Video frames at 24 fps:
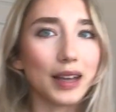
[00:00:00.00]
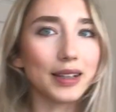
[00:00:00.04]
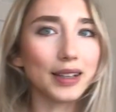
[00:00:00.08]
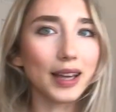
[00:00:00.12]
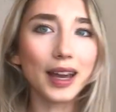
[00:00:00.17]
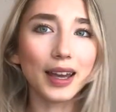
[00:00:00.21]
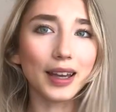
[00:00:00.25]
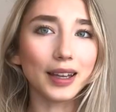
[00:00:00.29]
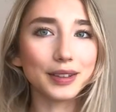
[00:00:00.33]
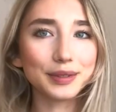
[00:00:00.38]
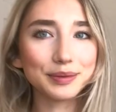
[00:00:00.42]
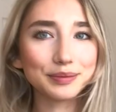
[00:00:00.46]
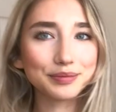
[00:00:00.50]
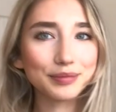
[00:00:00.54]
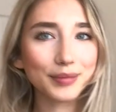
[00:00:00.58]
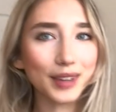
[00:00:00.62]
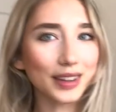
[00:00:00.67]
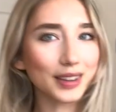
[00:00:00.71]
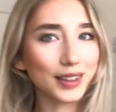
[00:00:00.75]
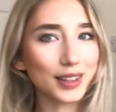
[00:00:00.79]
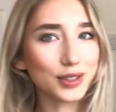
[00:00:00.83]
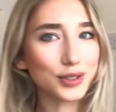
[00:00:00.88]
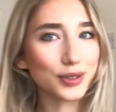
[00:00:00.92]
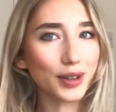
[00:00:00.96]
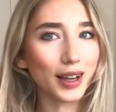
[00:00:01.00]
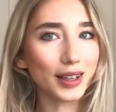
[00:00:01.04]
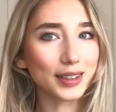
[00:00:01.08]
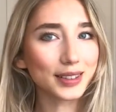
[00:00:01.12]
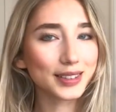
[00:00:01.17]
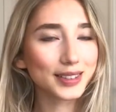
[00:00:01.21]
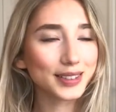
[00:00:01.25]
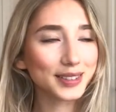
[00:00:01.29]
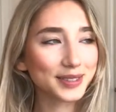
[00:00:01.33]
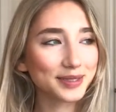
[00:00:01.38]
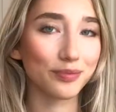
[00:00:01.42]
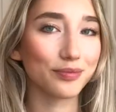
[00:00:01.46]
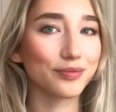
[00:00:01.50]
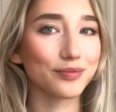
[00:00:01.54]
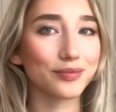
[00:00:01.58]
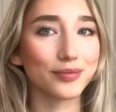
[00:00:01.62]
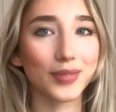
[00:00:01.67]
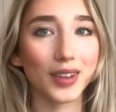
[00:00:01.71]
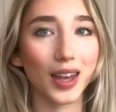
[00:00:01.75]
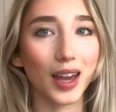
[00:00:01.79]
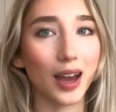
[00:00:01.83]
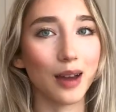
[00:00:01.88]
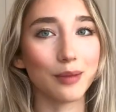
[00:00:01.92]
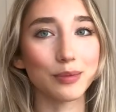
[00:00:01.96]
day in this dress.
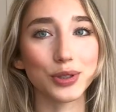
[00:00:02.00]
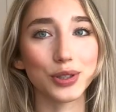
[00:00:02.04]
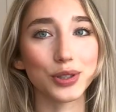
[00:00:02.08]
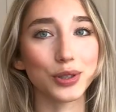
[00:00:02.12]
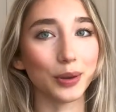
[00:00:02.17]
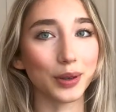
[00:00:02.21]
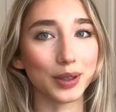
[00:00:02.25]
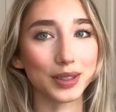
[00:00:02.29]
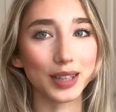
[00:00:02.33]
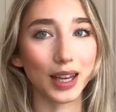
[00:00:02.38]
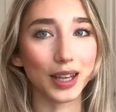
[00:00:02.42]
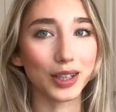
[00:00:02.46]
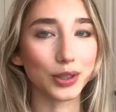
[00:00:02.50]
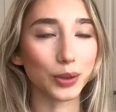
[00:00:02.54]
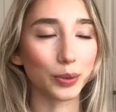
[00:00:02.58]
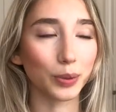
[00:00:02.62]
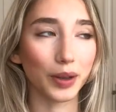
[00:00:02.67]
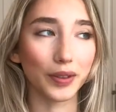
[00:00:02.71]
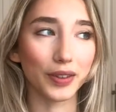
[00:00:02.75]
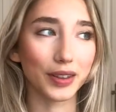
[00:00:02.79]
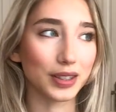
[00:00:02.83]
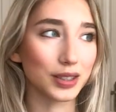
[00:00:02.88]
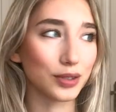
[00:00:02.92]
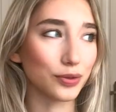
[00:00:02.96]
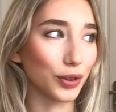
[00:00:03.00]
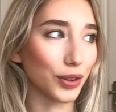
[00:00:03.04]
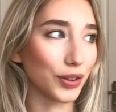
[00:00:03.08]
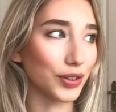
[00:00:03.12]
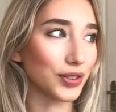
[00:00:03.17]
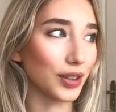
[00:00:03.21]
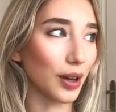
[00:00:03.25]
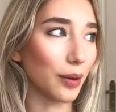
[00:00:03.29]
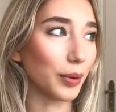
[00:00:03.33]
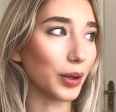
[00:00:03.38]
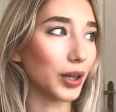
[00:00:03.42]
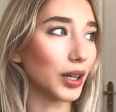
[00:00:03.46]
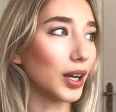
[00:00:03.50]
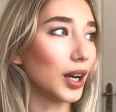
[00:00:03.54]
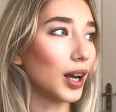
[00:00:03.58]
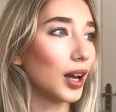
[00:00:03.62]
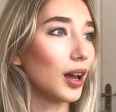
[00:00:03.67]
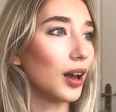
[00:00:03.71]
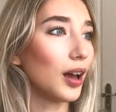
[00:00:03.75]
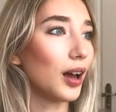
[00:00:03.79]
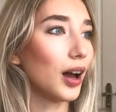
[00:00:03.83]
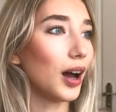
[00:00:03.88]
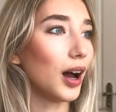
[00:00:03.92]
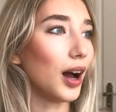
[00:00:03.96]
I'm just so excited to wear this for the summer.
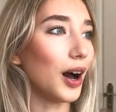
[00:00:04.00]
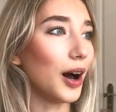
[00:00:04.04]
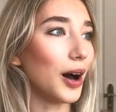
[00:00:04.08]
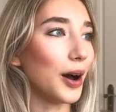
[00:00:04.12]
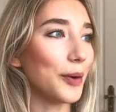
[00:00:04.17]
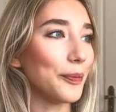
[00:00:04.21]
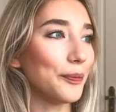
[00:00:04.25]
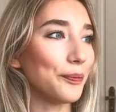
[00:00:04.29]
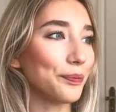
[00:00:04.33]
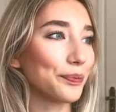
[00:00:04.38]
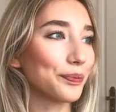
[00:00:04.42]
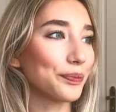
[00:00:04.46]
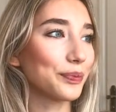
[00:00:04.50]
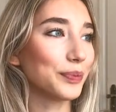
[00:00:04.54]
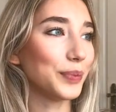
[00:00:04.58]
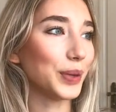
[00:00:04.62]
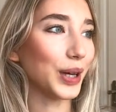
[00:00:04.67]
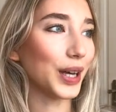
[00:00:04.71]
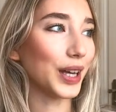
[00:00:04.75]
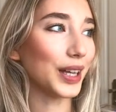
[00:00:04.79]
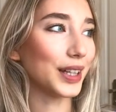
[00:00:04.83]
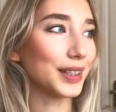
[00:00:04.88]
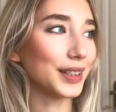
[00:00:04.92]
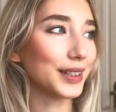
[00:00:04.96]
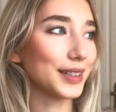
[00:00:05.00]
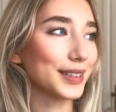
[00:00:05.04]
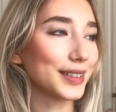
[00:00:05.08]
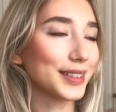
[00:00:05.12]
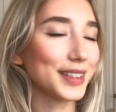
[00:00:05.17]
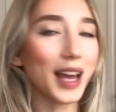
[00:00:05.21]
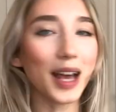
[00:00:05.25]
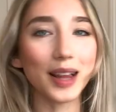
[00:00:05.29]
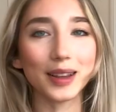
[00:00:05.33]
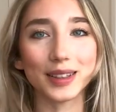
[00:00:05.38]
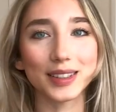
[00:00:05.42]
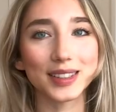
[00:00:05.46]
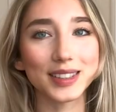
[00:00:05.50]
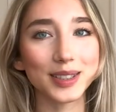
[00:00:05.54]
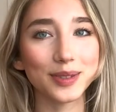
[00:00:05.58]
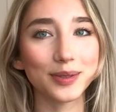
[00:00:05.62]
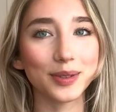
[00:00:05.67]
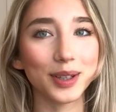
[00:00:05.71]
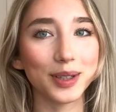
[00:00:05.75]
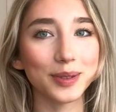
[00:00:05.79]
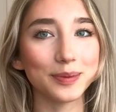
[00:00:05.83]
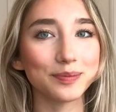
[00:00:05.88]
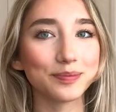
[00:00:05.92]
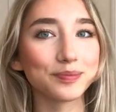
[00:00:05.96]
But yeah, let's see
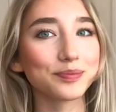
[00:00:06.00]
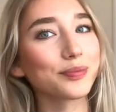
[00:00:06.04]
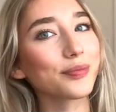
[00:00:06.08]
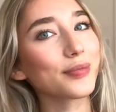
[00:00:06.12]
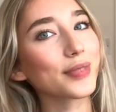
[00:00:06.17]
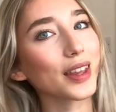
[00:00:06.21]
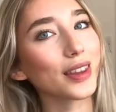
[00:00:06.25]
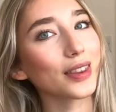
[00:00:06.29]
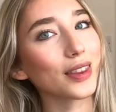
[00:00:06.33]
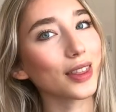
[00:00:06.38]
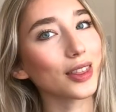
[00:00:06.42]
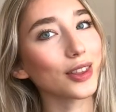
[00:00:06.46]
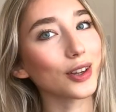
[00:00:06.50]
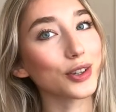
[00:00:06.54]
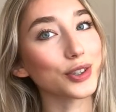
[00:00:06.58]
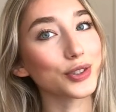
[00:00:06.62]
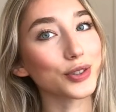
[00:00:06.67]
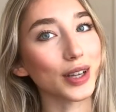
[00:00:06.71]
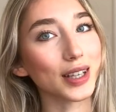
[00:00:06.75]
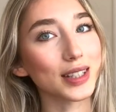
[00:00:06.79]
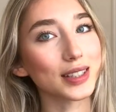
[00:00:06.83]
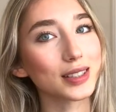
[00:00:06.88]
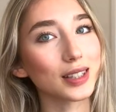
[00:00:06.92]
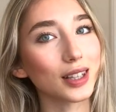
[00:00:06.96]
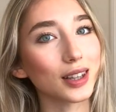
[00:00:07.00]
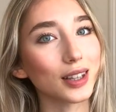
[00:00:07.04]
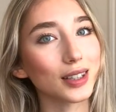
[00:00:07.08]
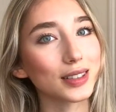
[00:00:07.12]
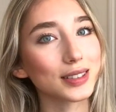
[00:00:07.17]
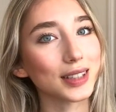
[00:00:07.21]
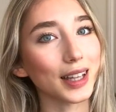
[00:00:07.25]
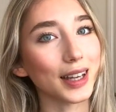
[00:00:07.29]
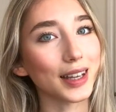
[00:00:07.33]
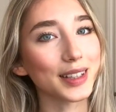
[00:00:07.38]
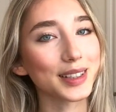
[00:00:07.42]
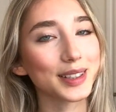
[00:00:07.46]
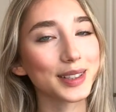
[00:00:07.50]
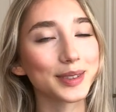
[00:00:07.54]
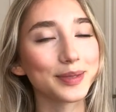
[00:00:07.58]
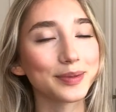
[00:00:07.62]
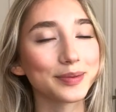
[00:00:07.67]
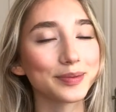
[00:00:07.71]
what the third dress looks like.